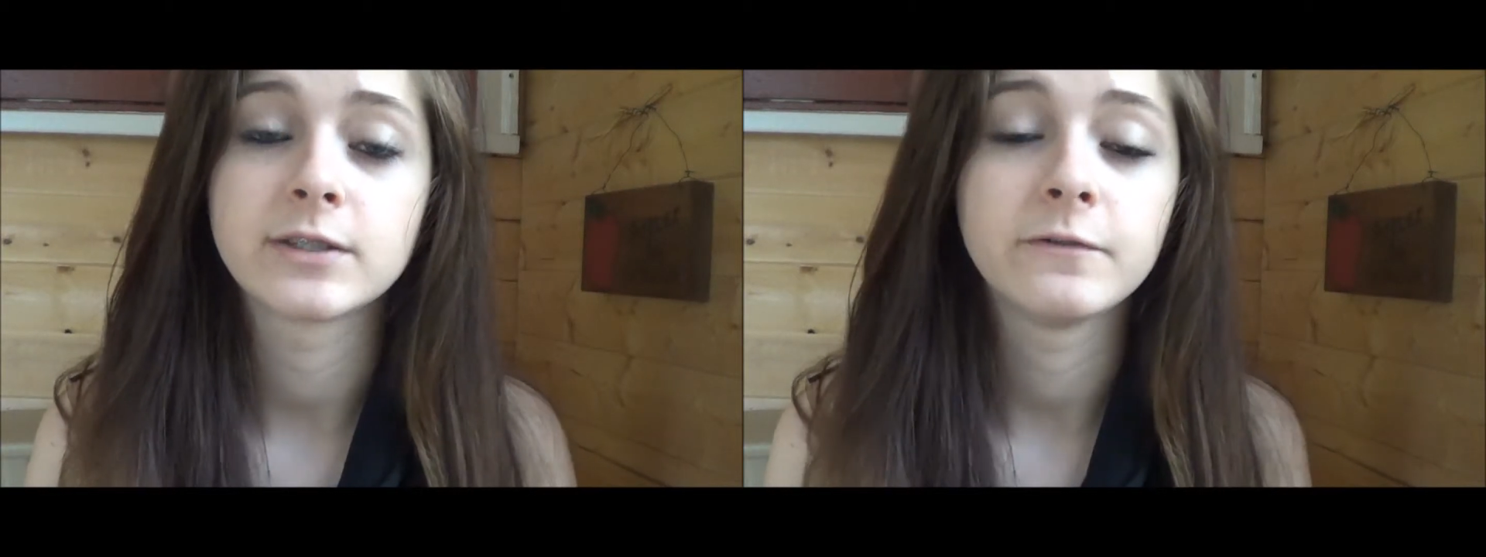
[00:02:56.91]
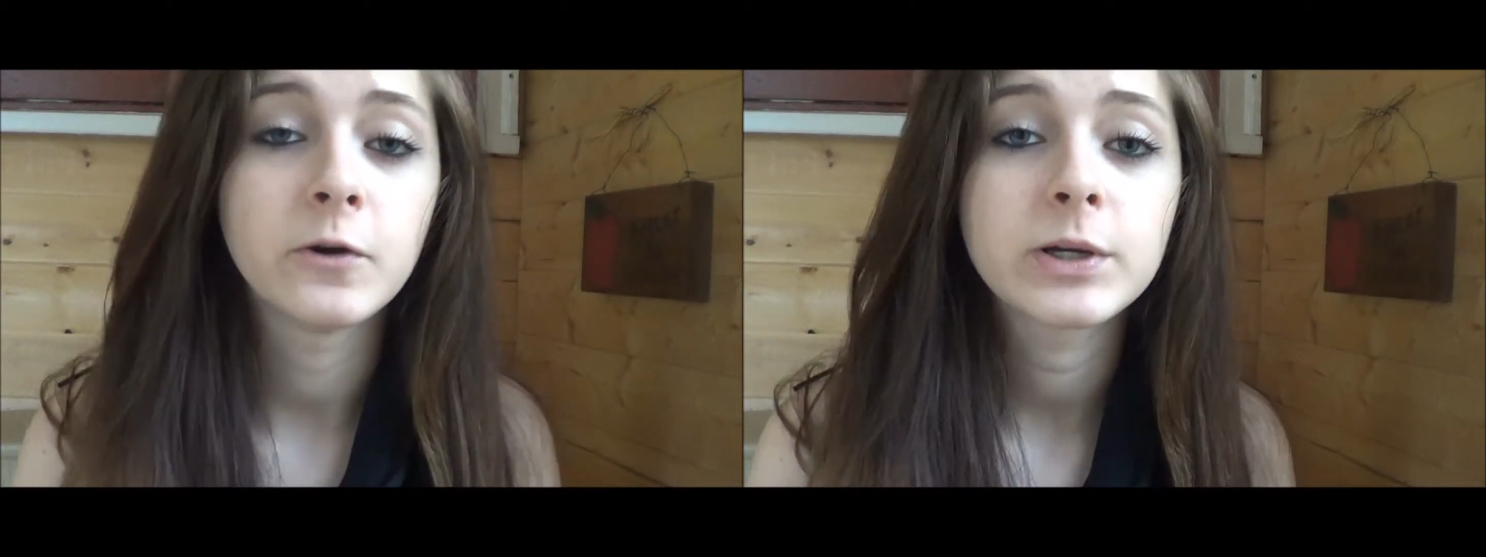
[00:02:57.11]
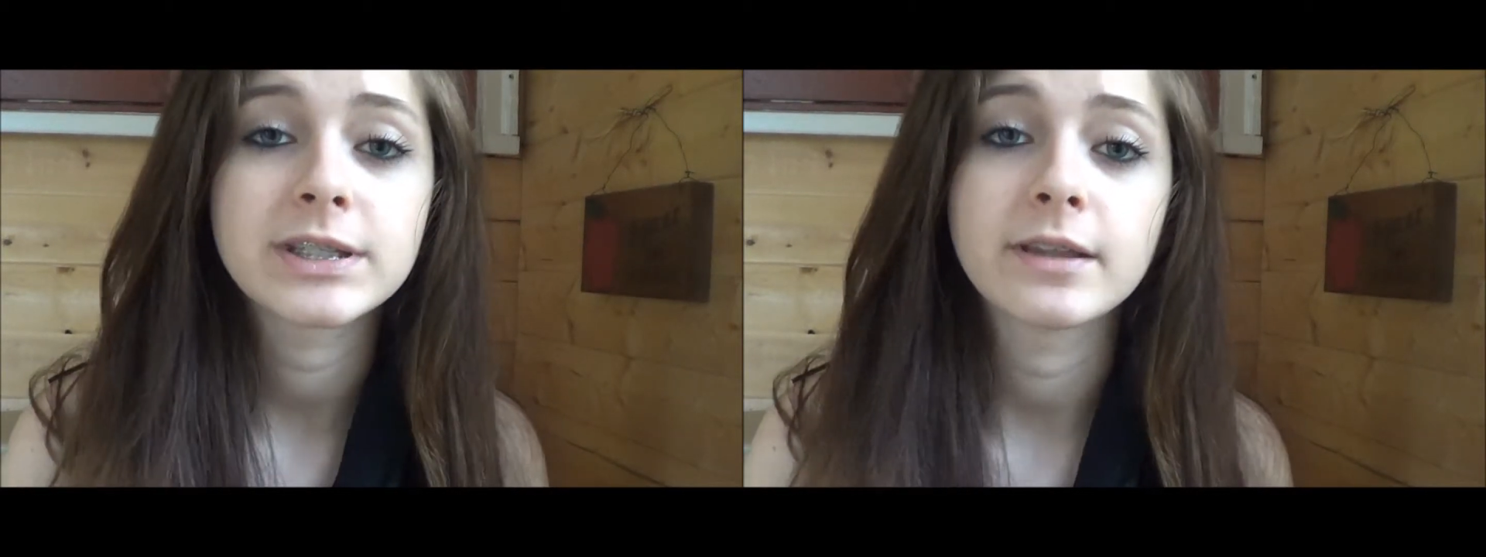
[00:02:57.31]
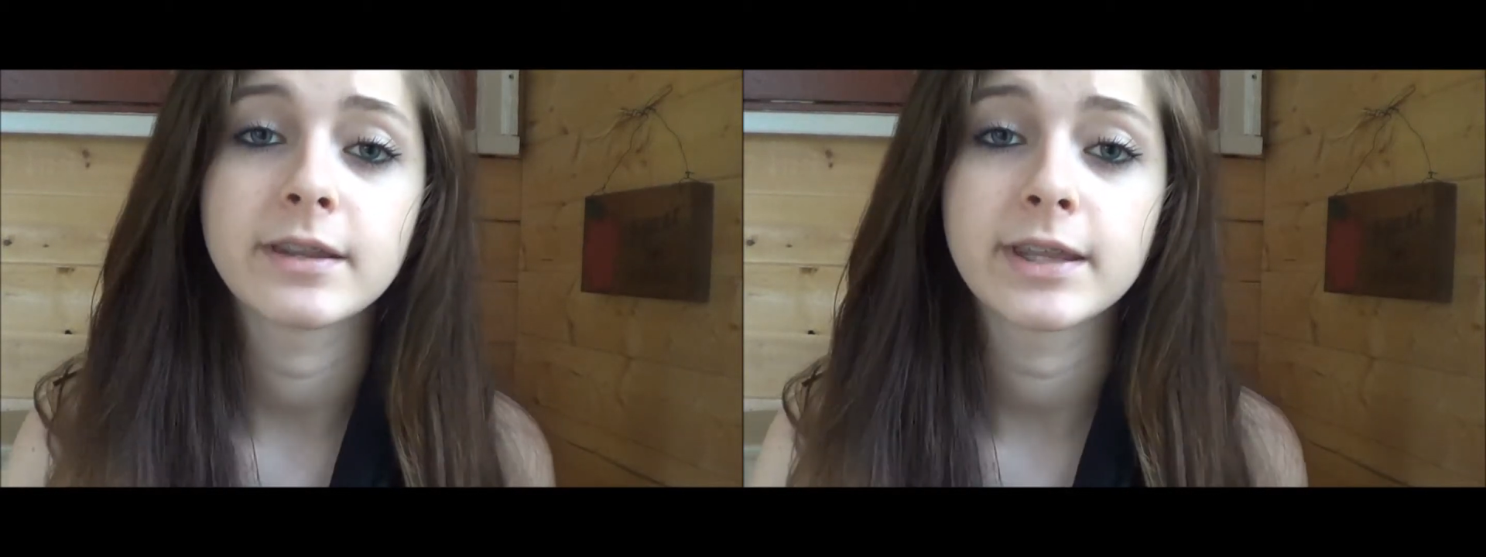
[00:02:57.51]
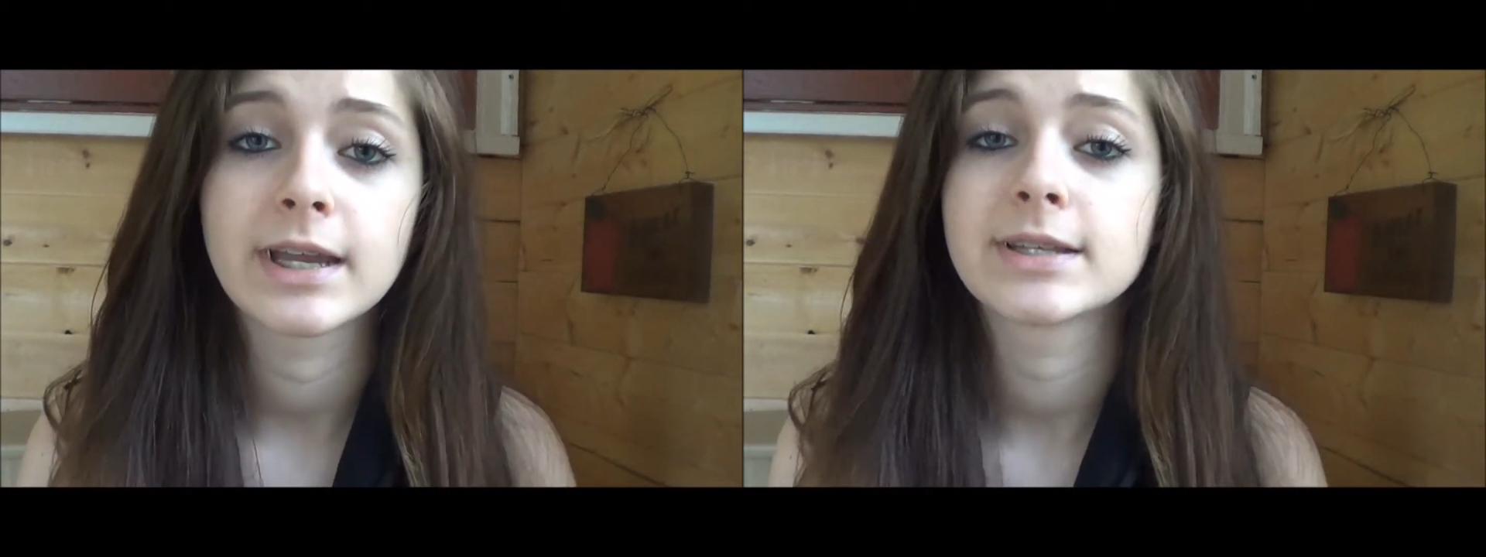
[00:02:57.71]
to focus on the
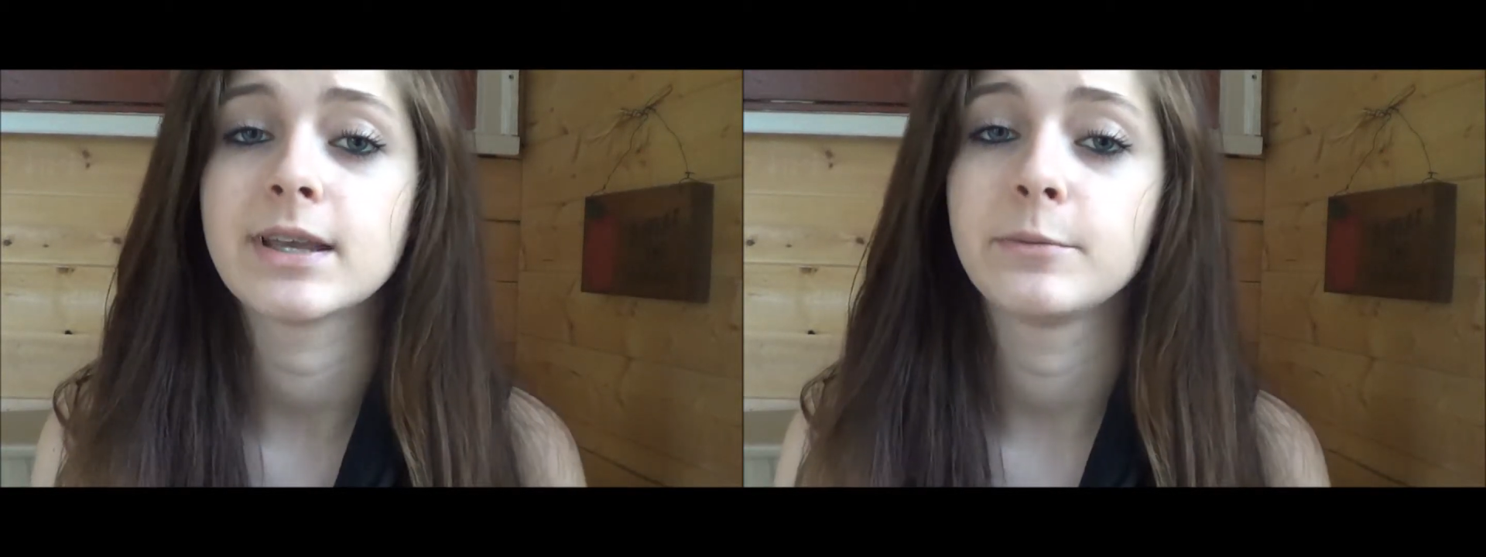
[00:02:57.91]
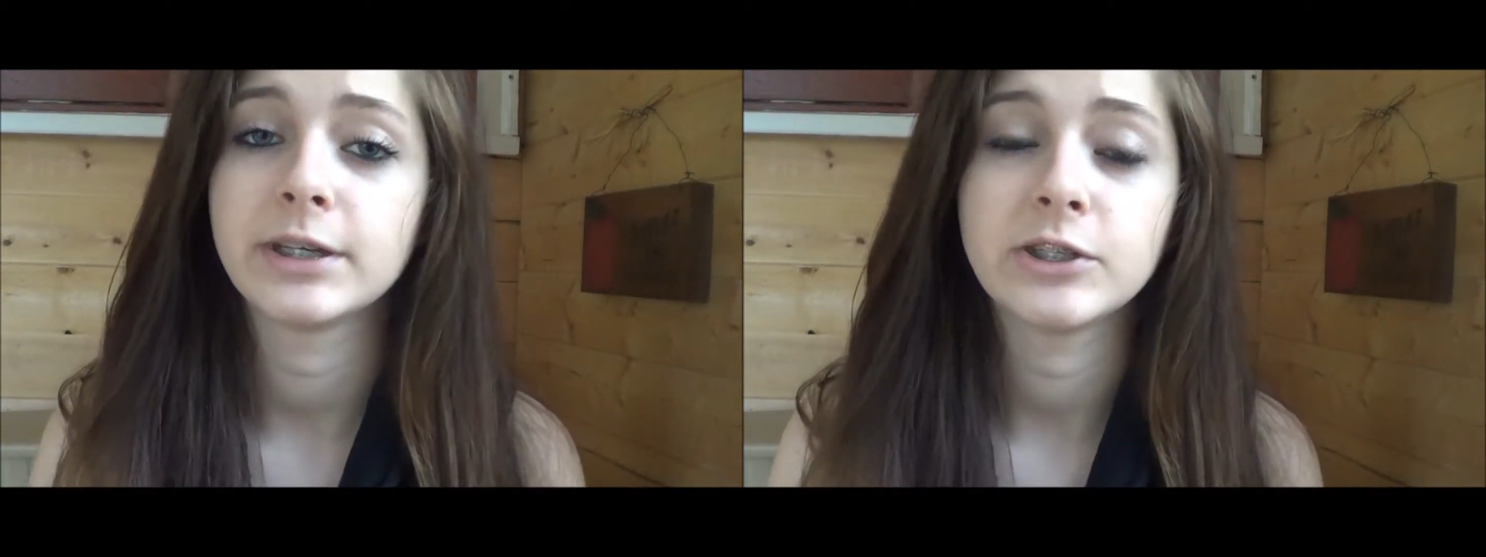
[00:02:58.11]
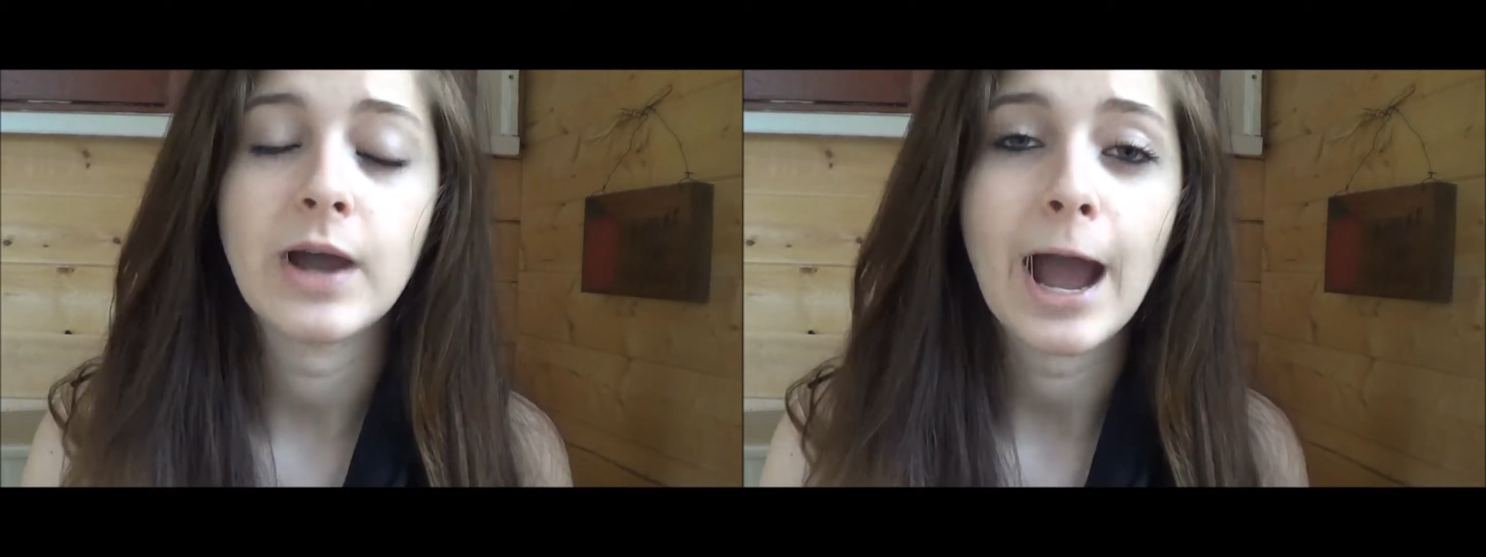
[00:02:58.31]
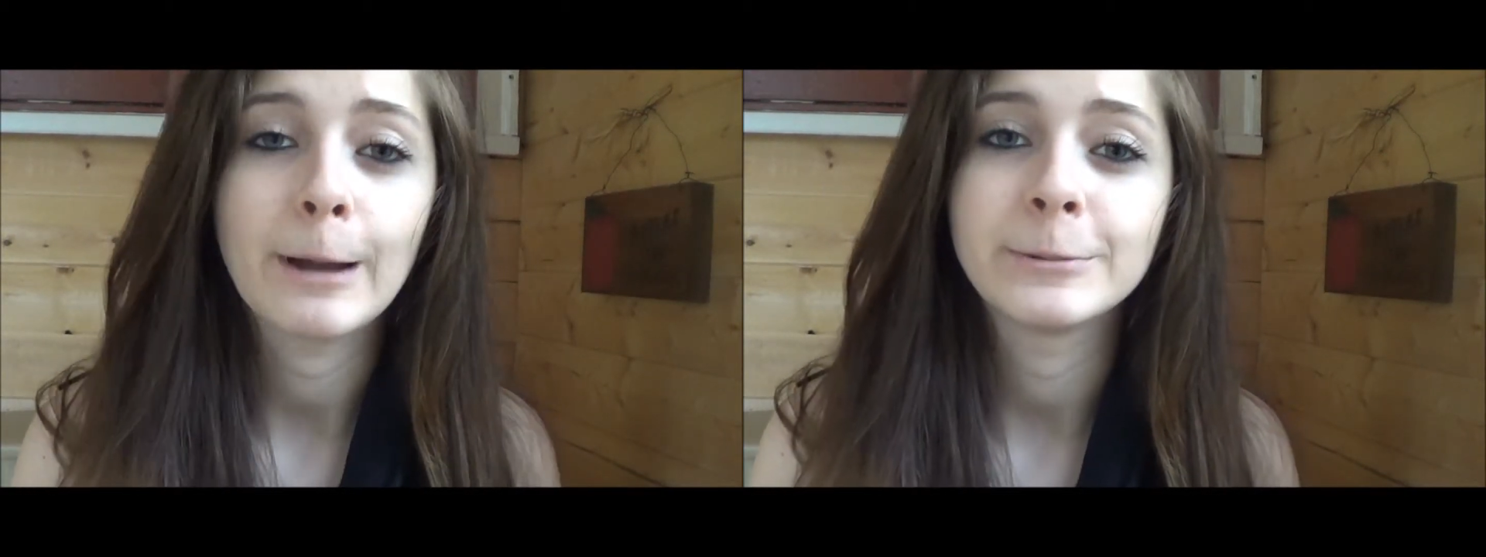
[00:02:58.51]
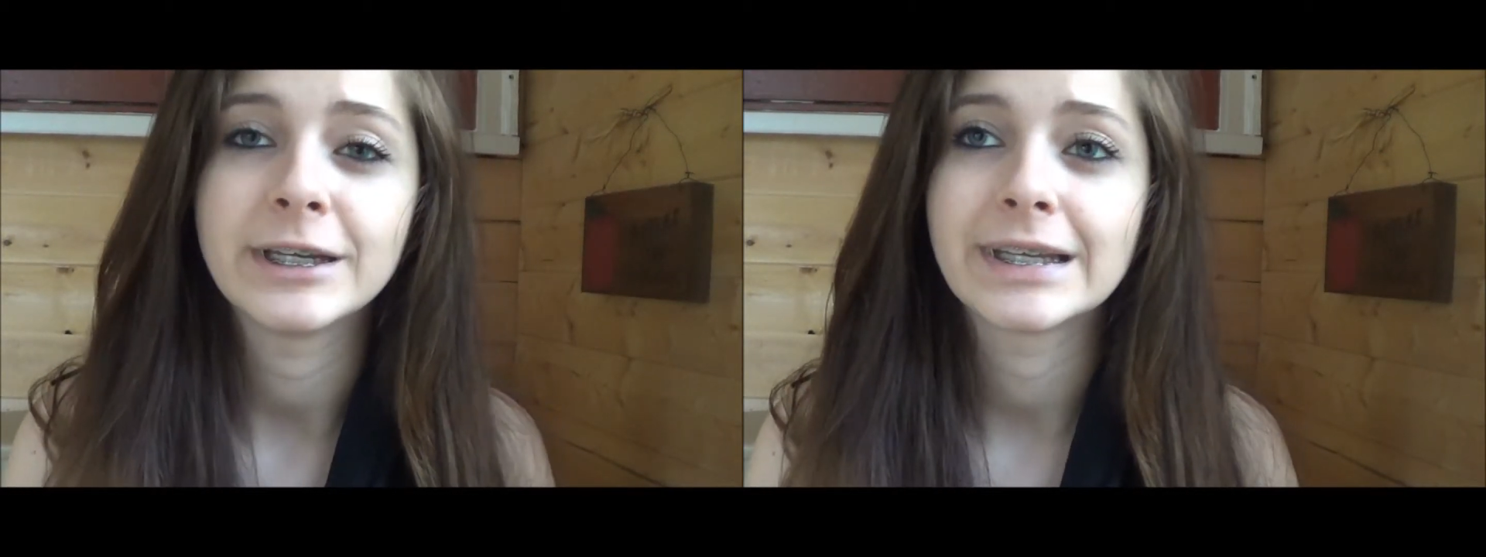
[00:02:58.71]
things that make you happy.